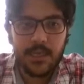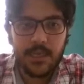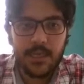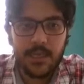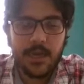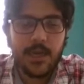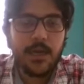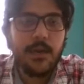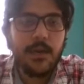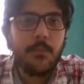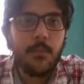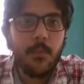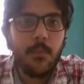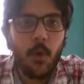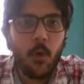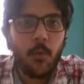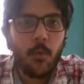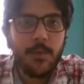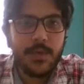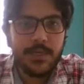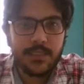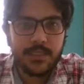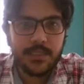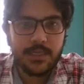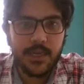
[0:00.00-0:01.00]
any
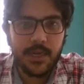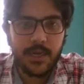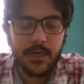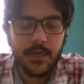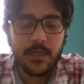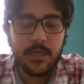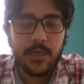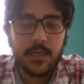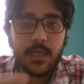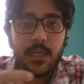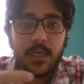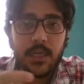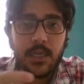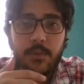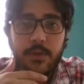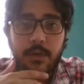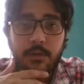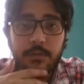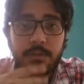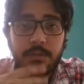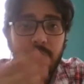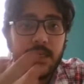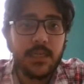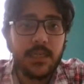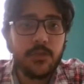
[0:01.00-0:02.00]
moment there without
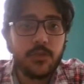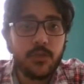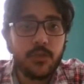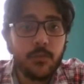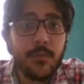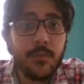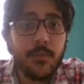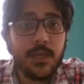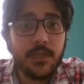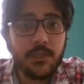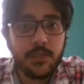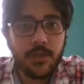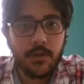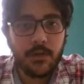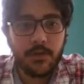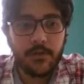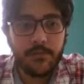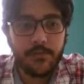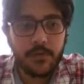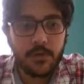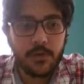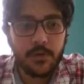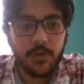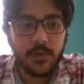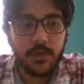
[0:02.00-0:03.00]
taking too much out of
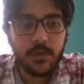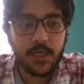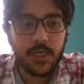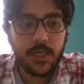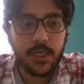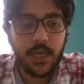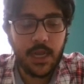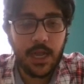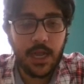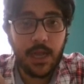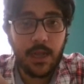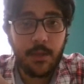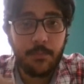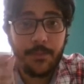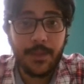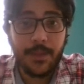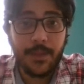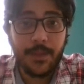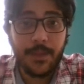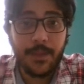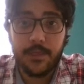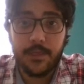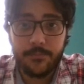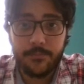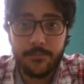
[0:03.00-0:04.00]
your
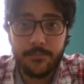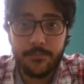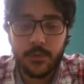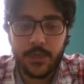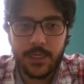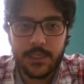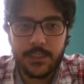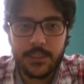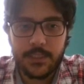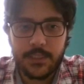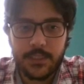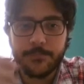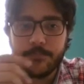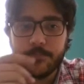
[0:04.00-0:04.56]
planning, right?